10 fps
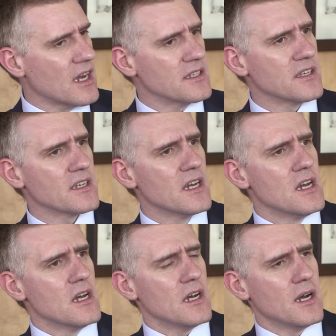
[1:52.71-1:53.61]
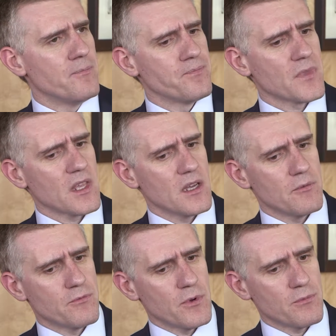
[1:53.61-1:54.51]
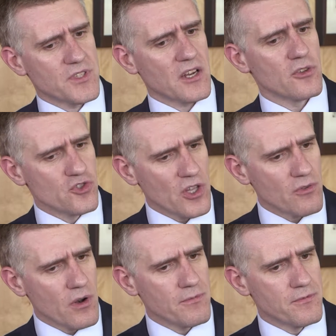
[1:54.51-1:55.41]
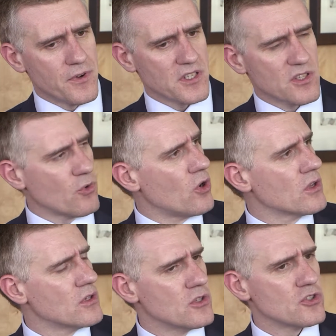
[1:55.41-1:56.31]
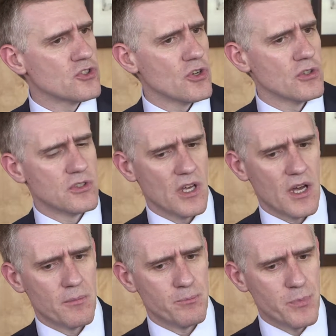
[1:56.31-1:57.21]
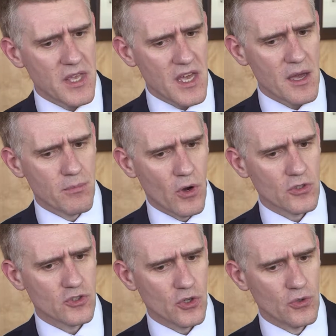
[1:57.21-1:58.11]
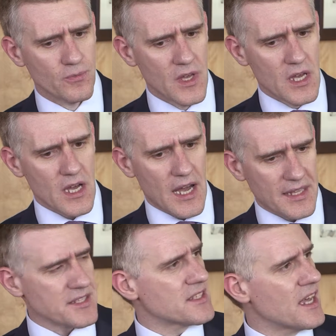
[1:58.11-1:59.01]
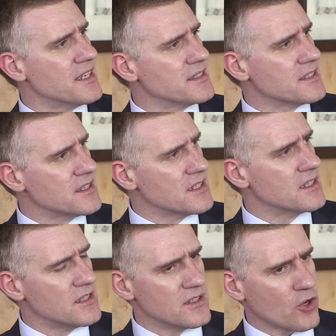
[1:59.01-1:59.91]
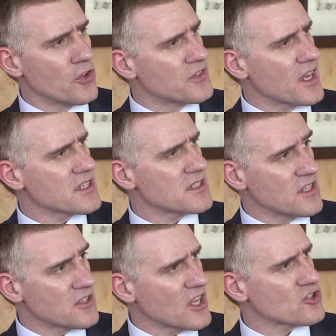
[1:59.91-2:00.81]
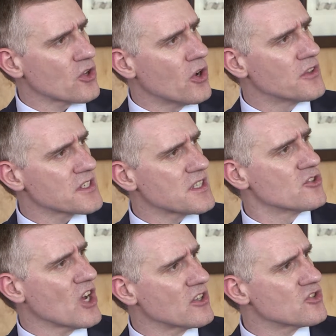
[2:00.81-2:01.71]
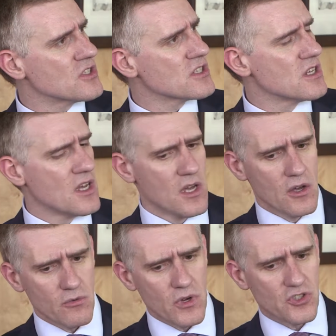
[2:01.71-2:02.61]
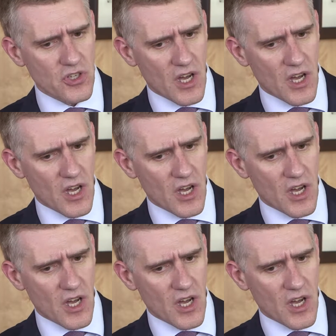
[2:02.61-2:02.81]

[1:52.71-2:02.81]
I think Secretary General, first of all, should be able to understand the context, the international context and the challenges which